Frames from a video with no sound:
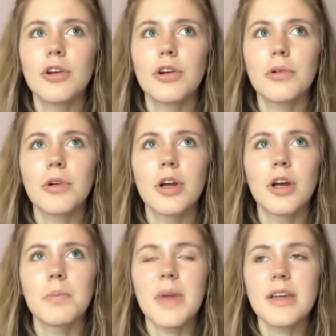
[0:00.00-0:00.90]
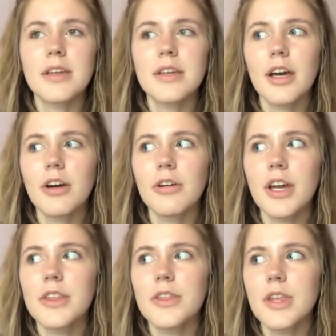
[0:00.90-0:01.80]
your bank
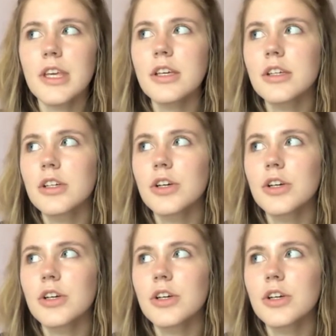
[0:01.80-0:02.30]
account, I think,